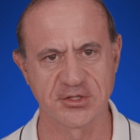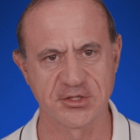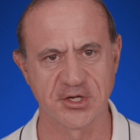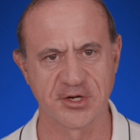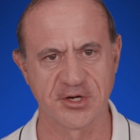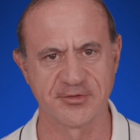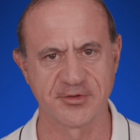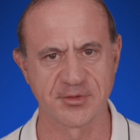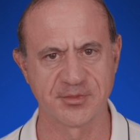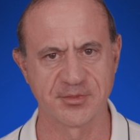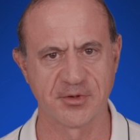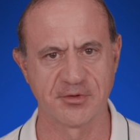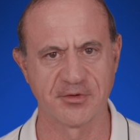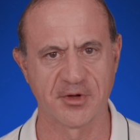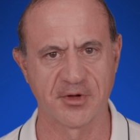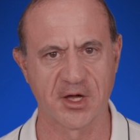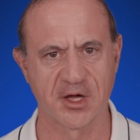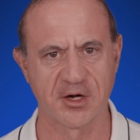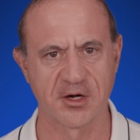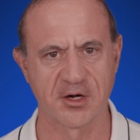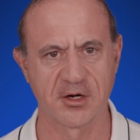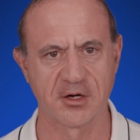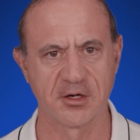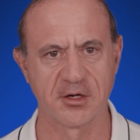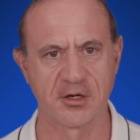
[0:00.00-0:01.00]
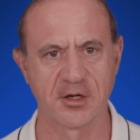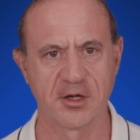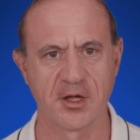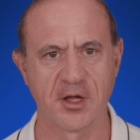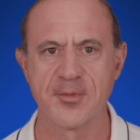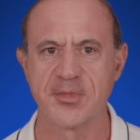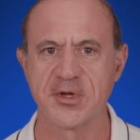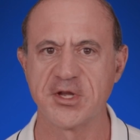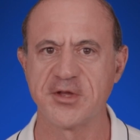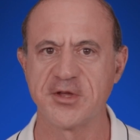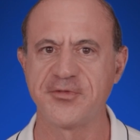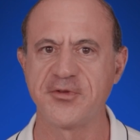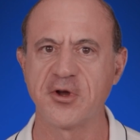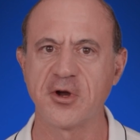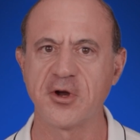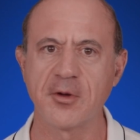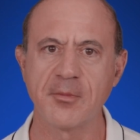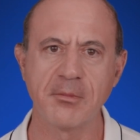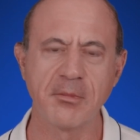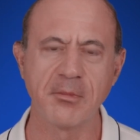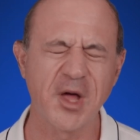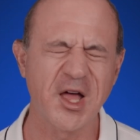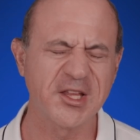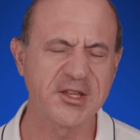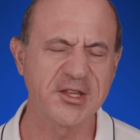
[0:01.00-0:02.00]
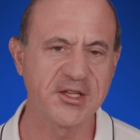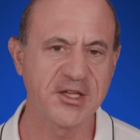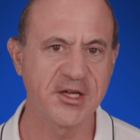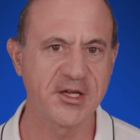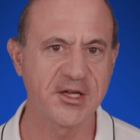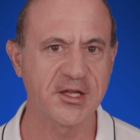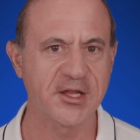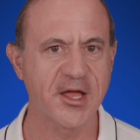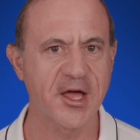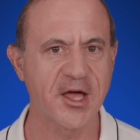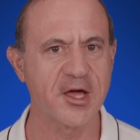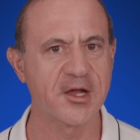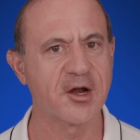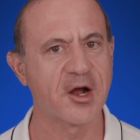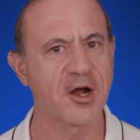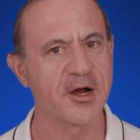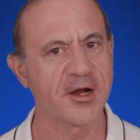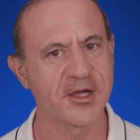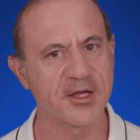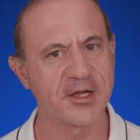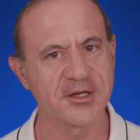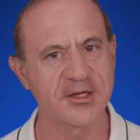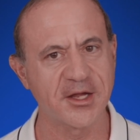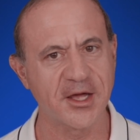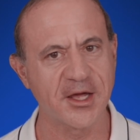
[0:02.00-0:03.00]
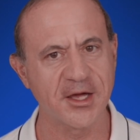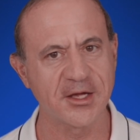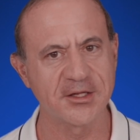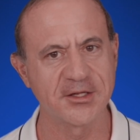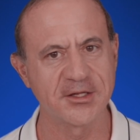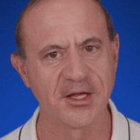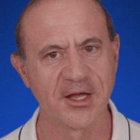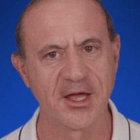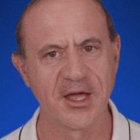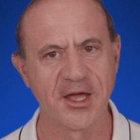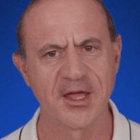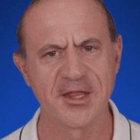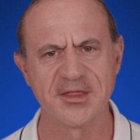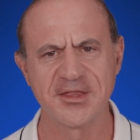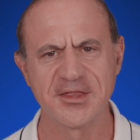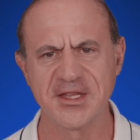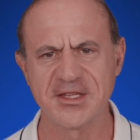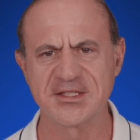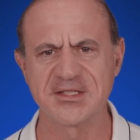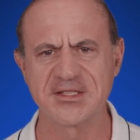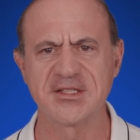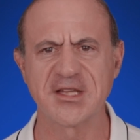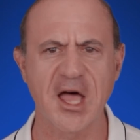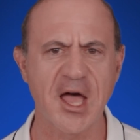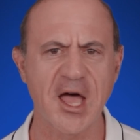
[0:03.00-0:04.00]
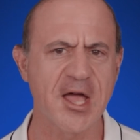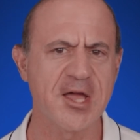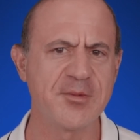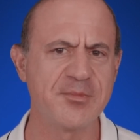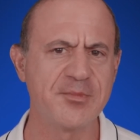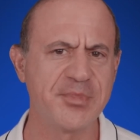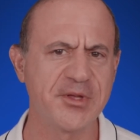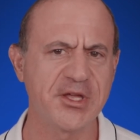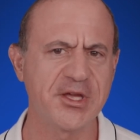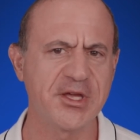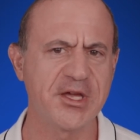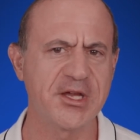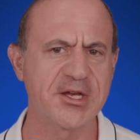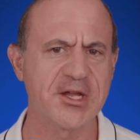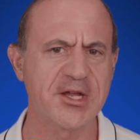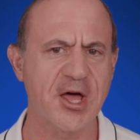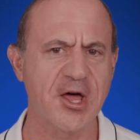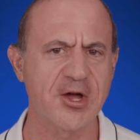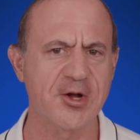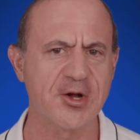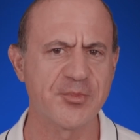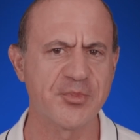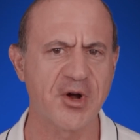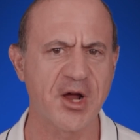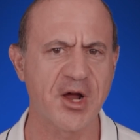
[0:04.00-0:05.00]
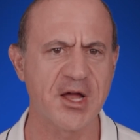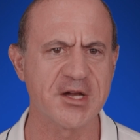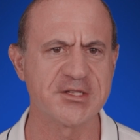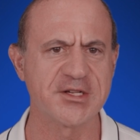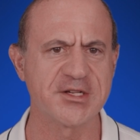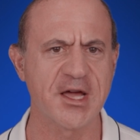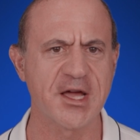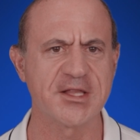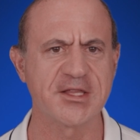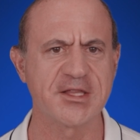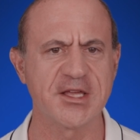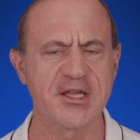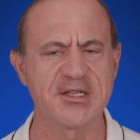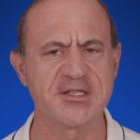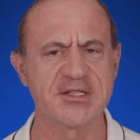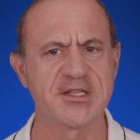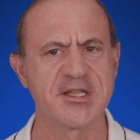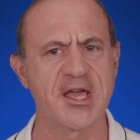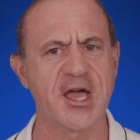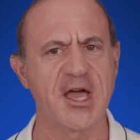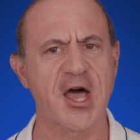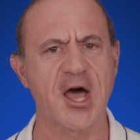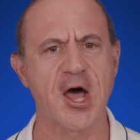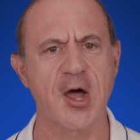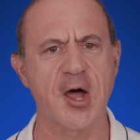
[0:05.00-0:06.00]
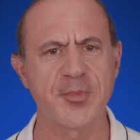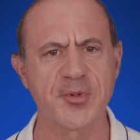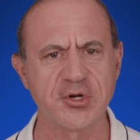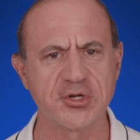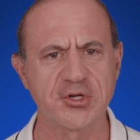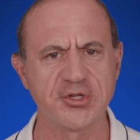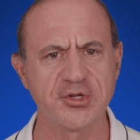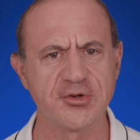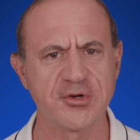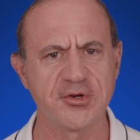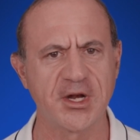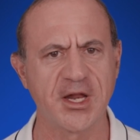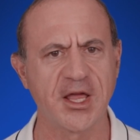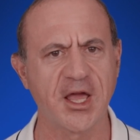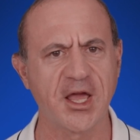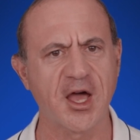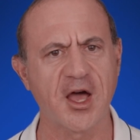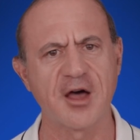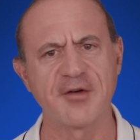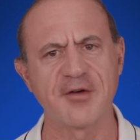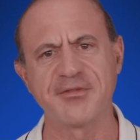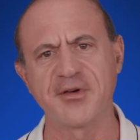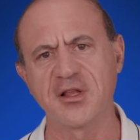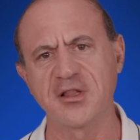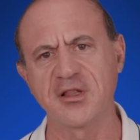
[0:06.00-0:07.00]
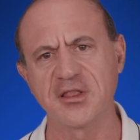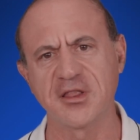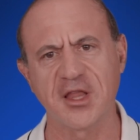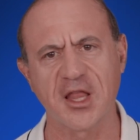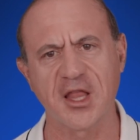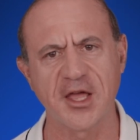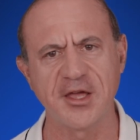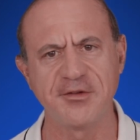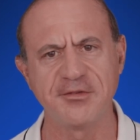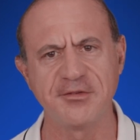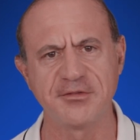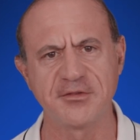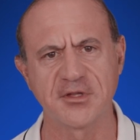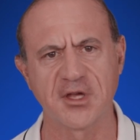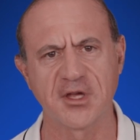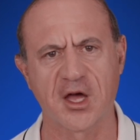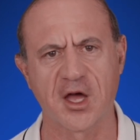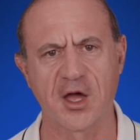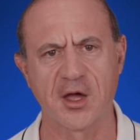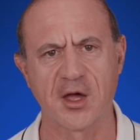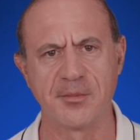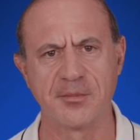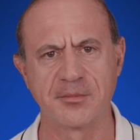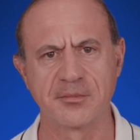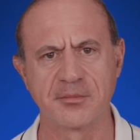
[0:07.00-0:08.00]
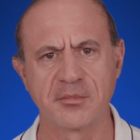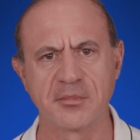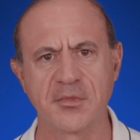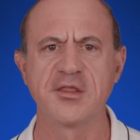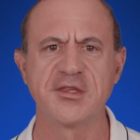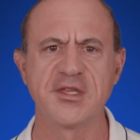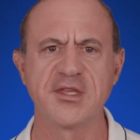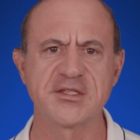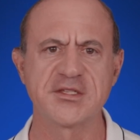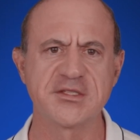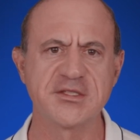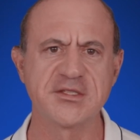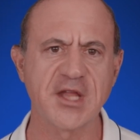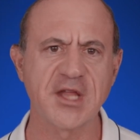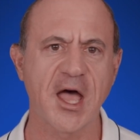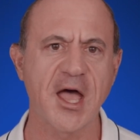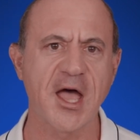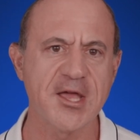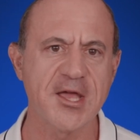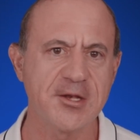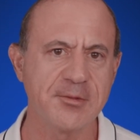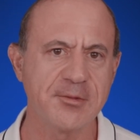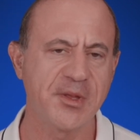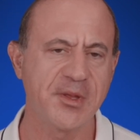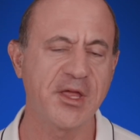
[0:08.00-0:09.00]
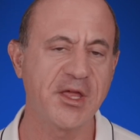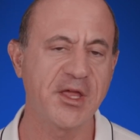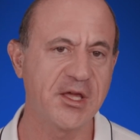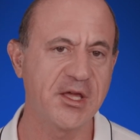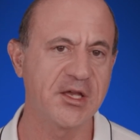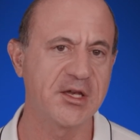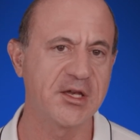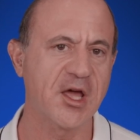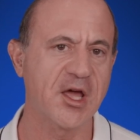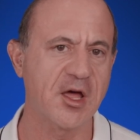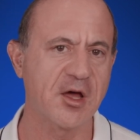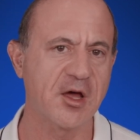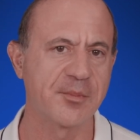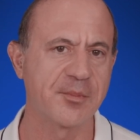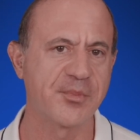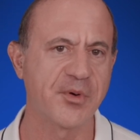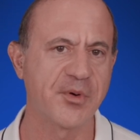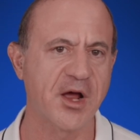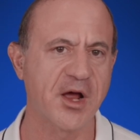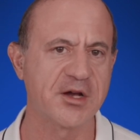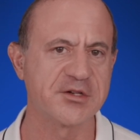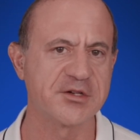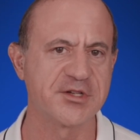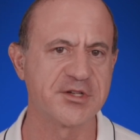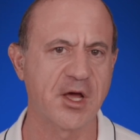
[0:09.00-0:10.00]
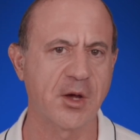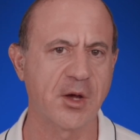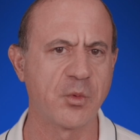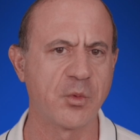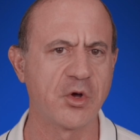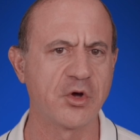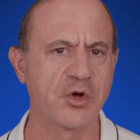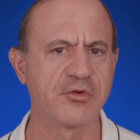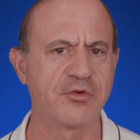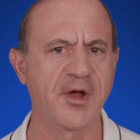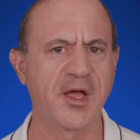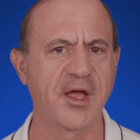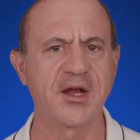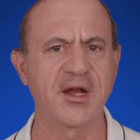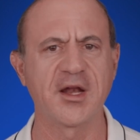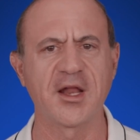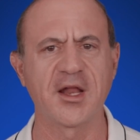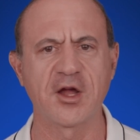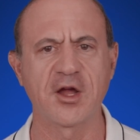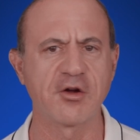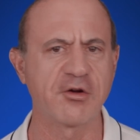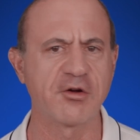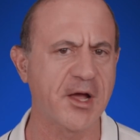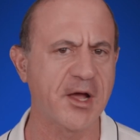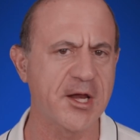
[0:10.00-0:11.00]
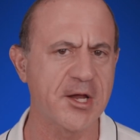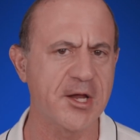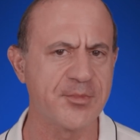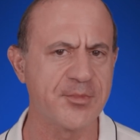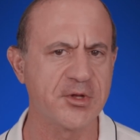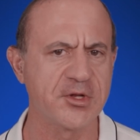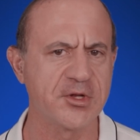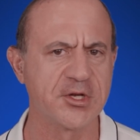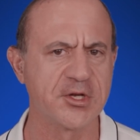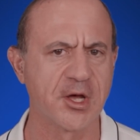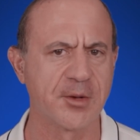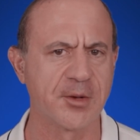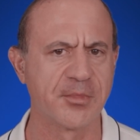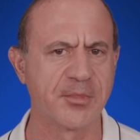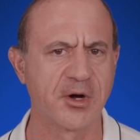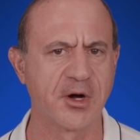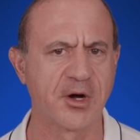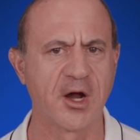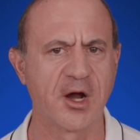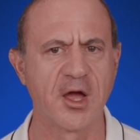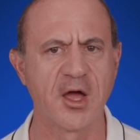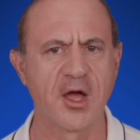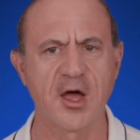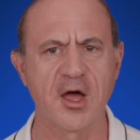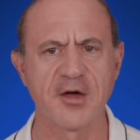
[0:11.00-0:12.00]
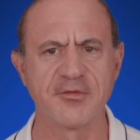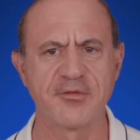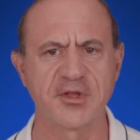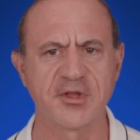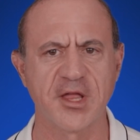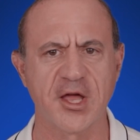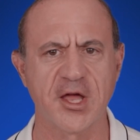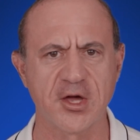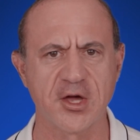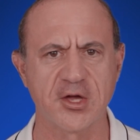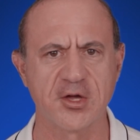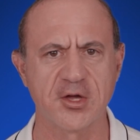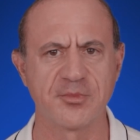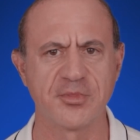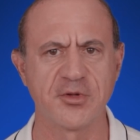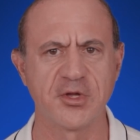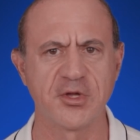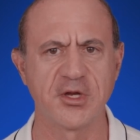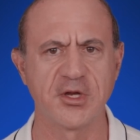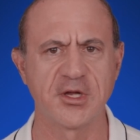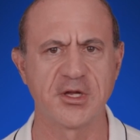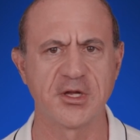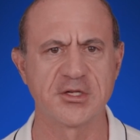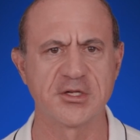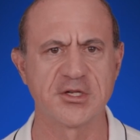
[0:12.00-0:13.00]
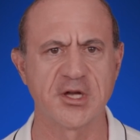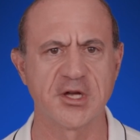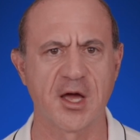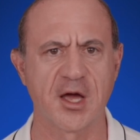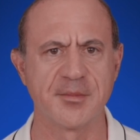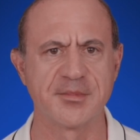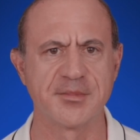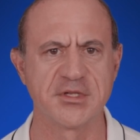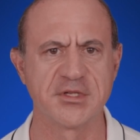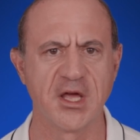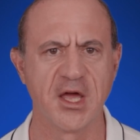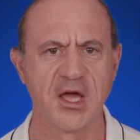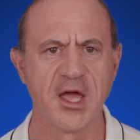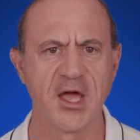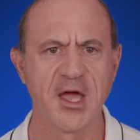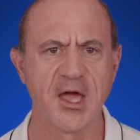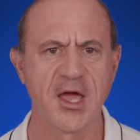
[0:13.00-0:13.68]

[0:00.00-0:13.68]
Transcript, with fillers: service provider. But if you're a multi-cloud architect, this $9 billion project is the opportunity of a lifetime. This $9 billion project will create an incredible number of cloud computing jobs.